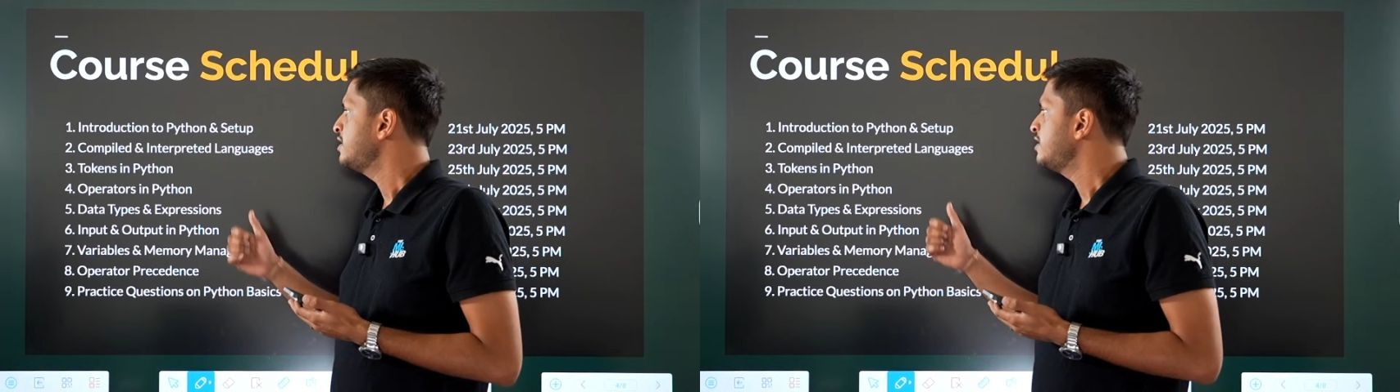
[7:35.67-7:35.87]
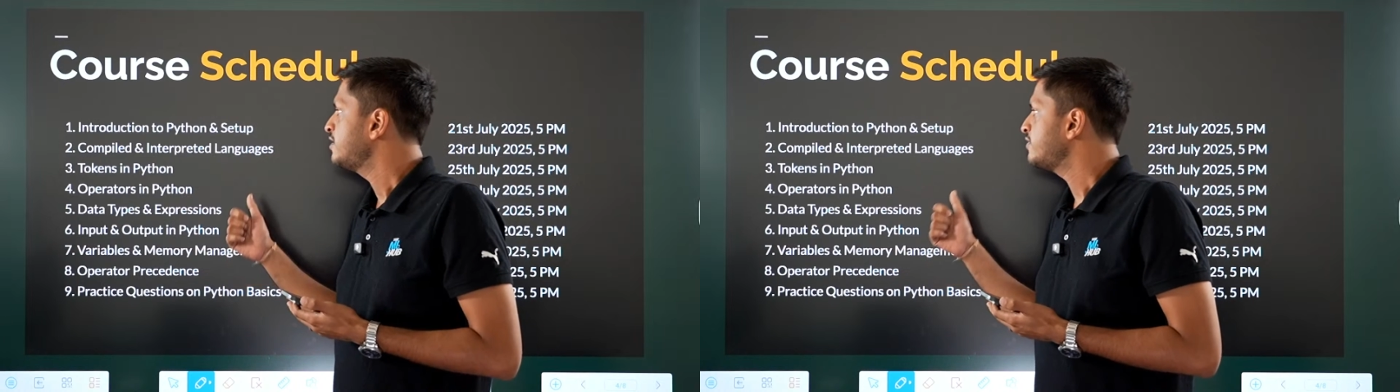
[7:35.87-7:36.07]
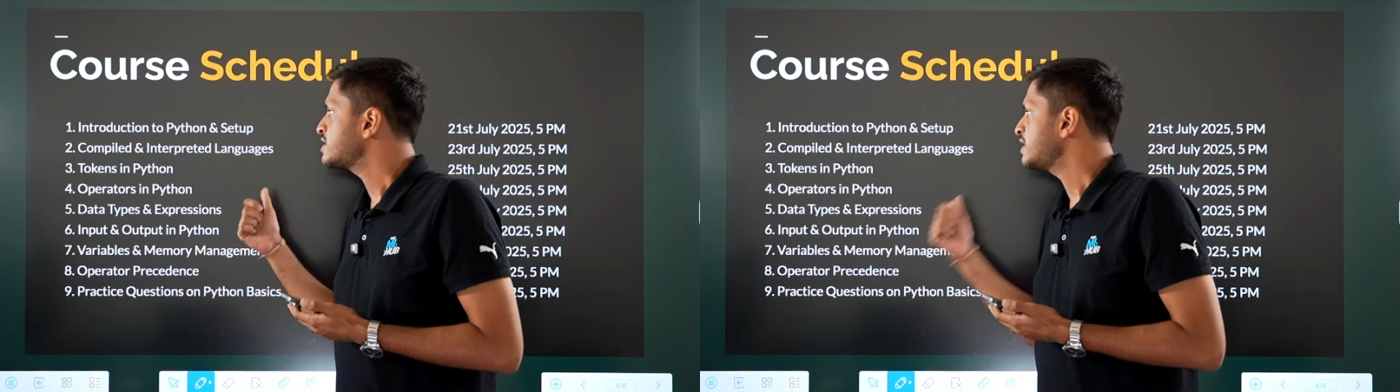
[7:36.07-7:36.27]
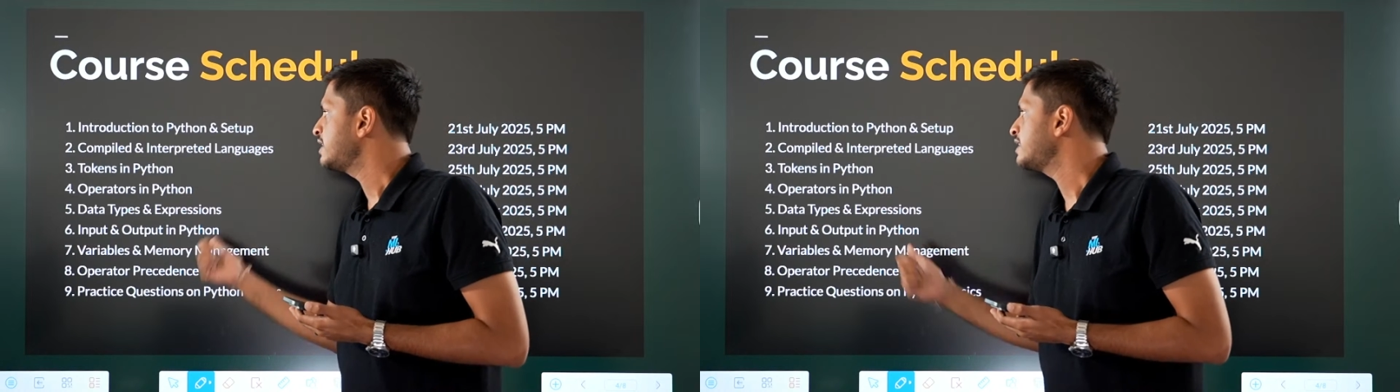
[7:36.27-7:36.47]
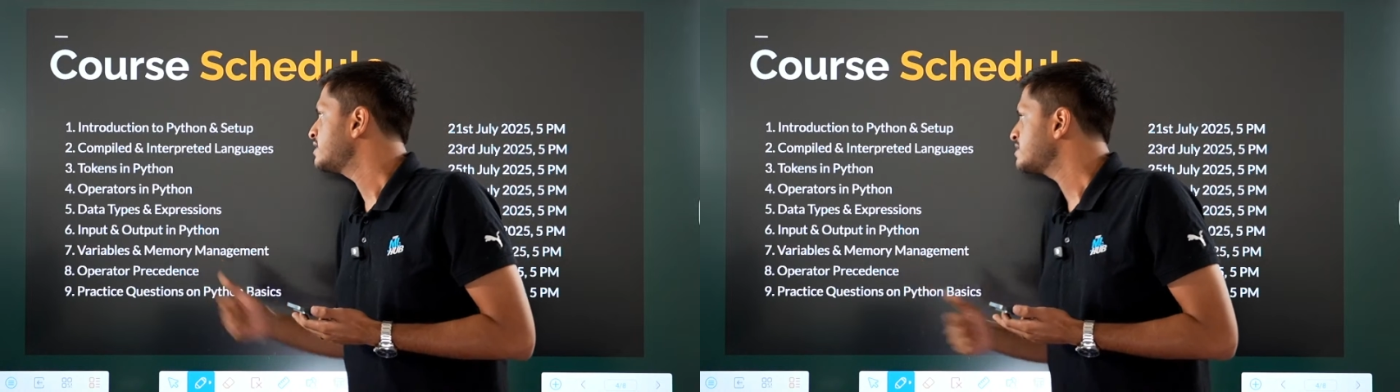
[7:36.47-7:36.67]
which
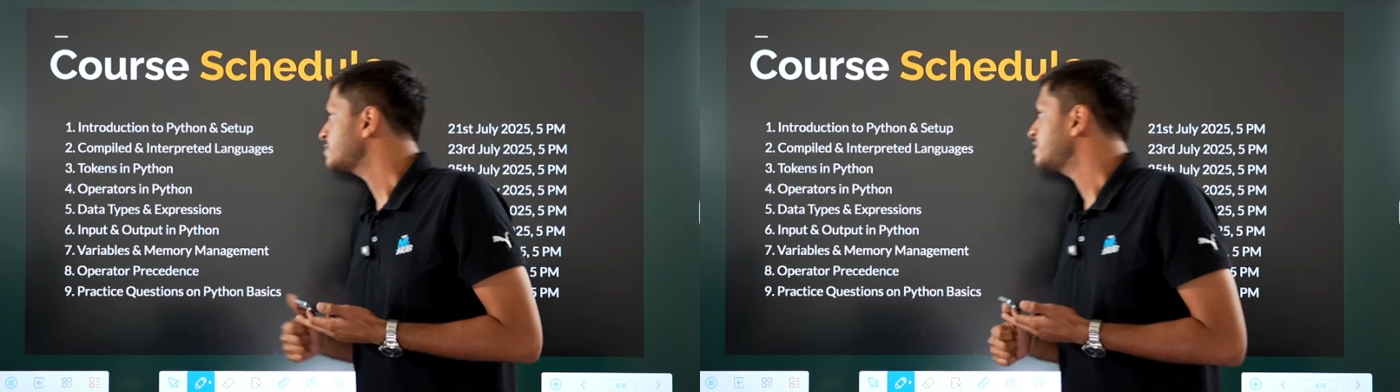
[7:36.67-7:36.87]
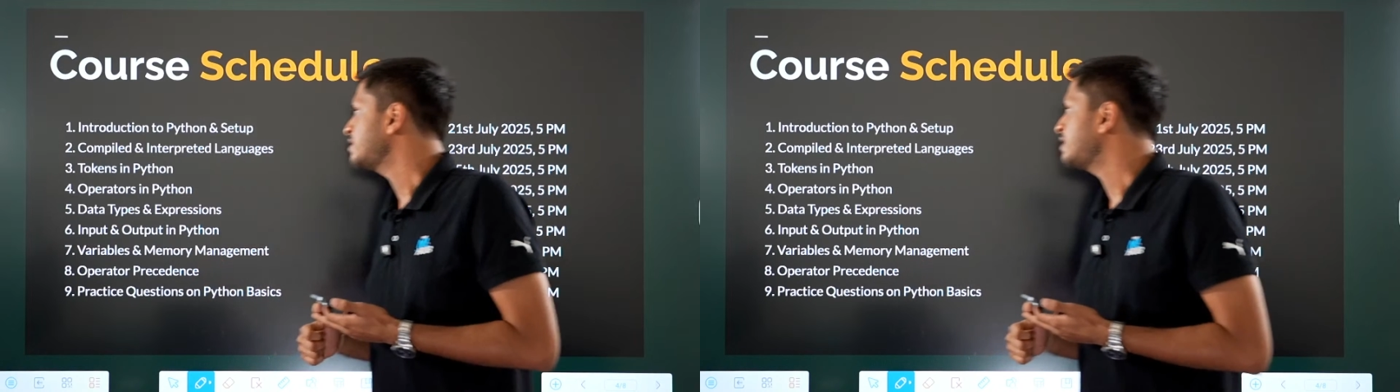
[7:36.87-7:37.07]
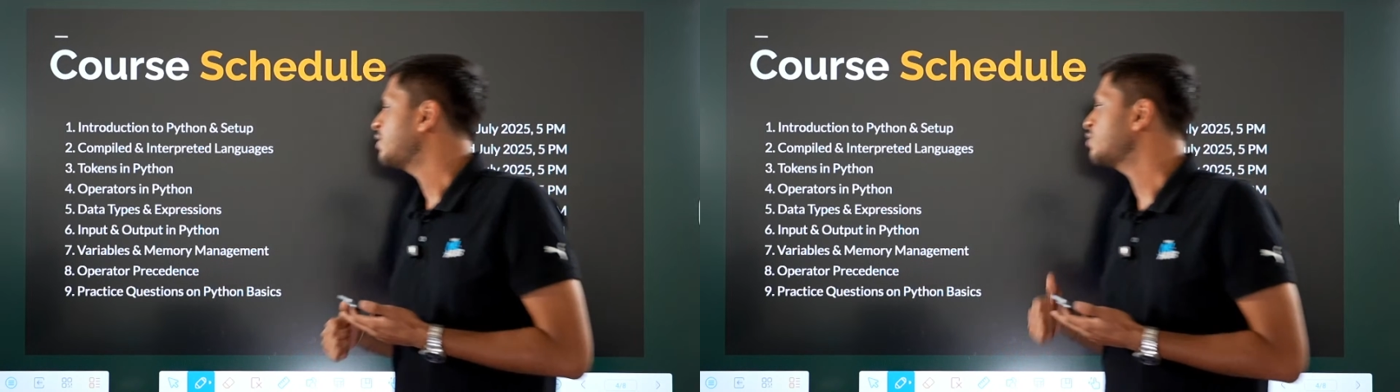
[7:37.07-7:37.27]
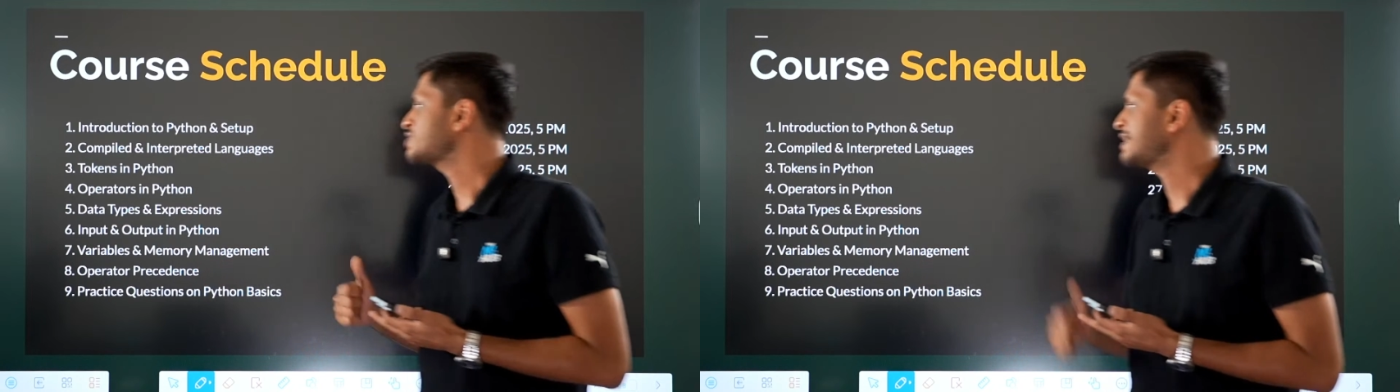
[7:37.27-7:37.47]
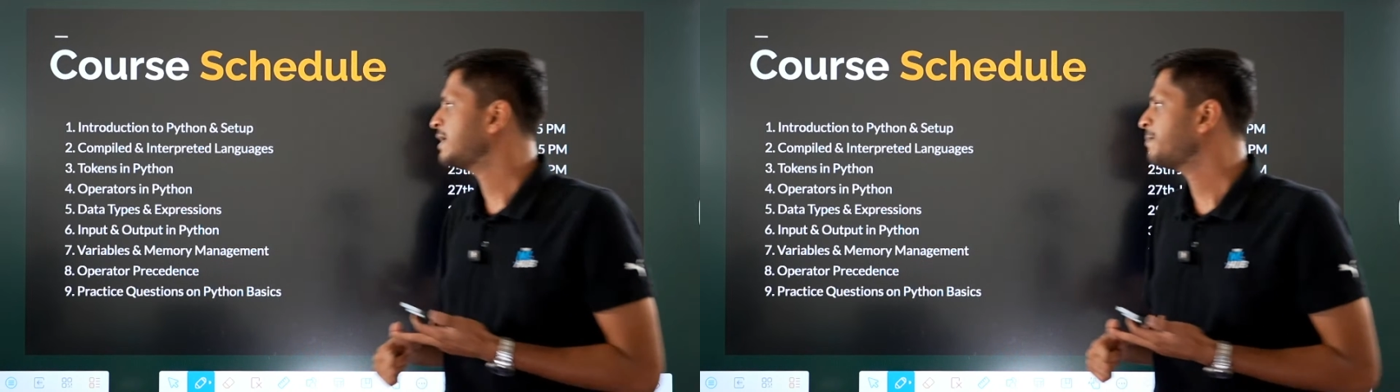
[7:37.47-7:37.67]
contains how to
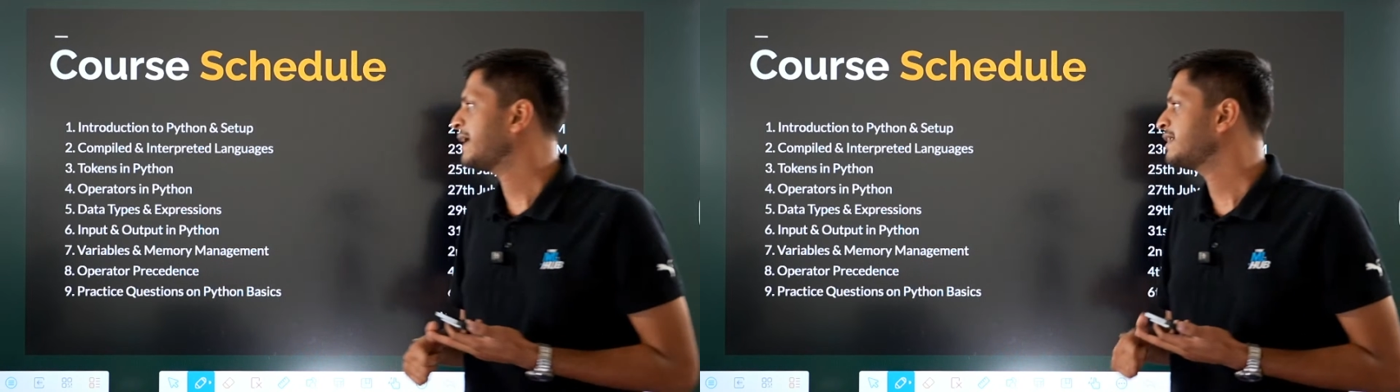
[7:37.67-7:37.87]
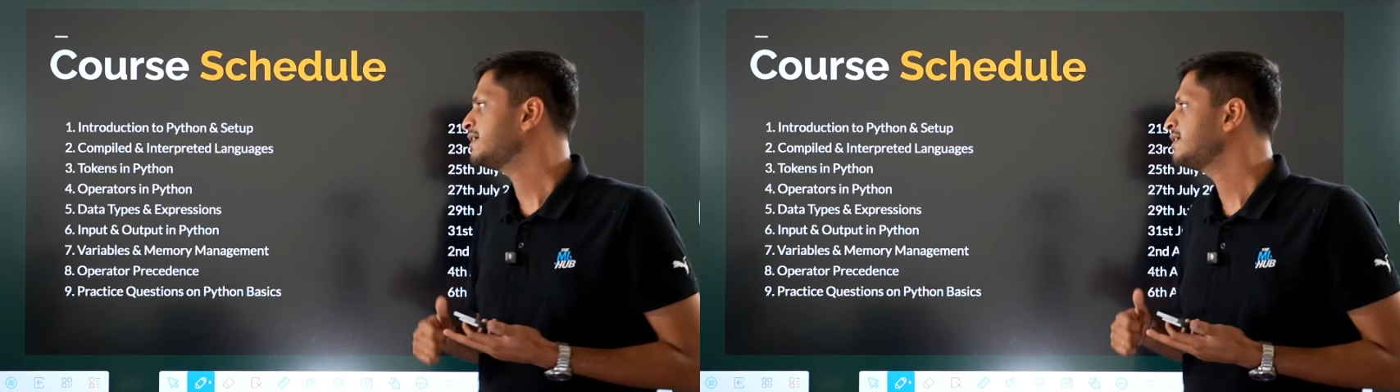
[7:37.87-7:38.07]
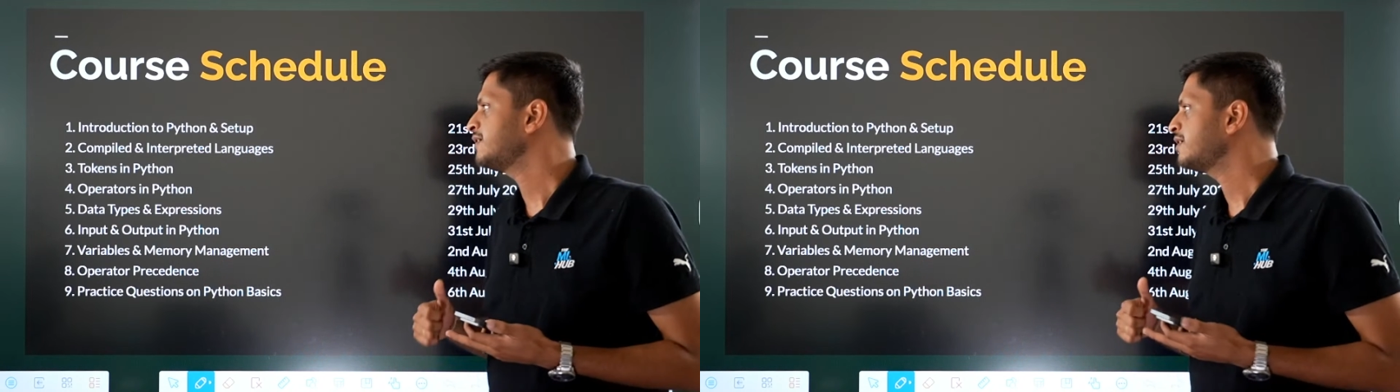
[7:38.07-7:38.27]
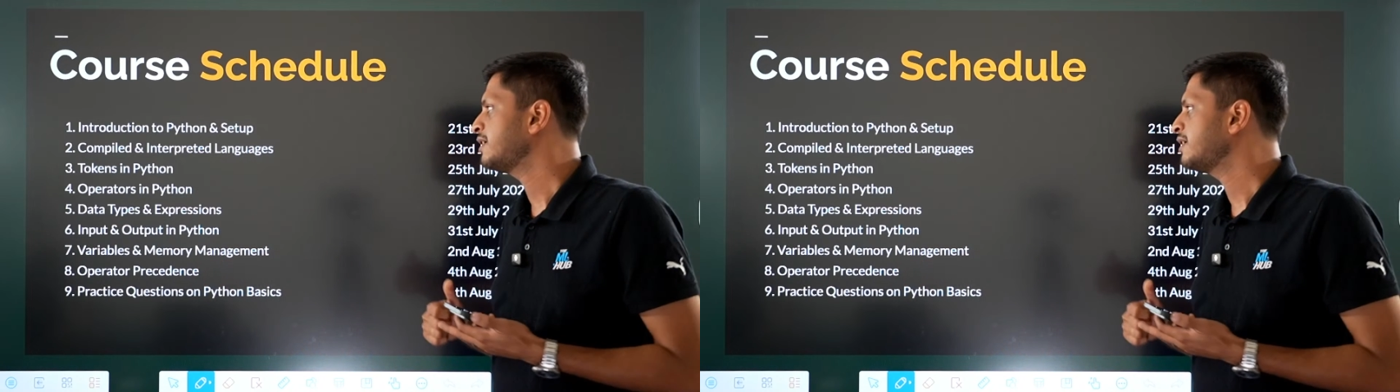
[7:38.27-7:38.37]
set up Python,